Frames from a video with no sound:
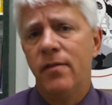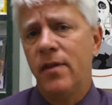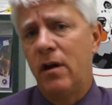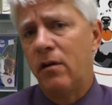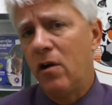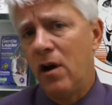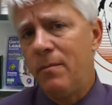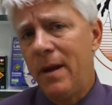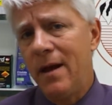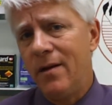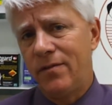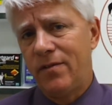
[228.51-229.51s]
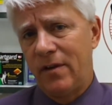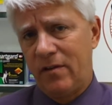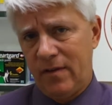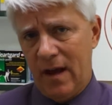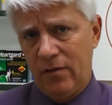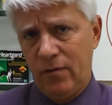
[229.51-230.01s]
that are going to be
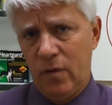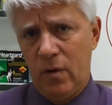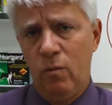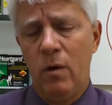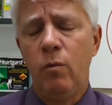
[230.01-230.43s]
unsuccessful.